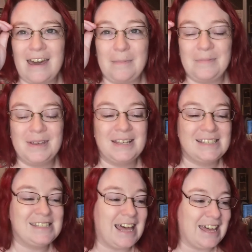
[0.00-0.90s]
That
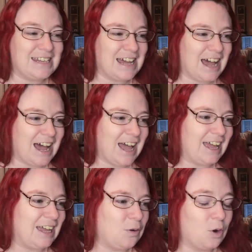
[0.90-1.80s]
being said,
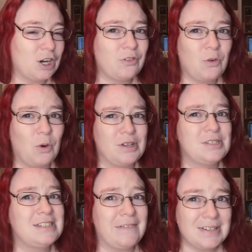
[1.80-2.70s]
I worked for
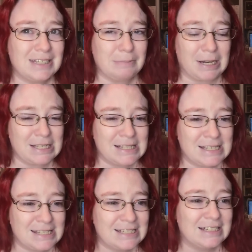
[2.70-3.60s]
70
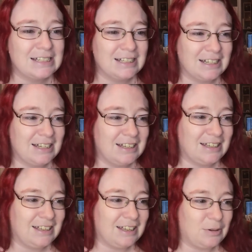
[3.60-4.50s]
minutes,
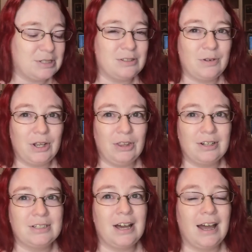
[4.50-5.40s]
which is a very
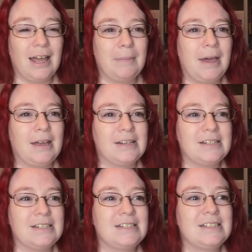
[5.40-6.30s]
long time,
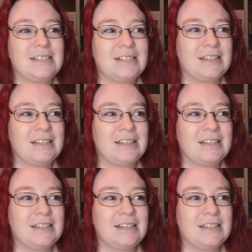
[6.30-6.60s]
and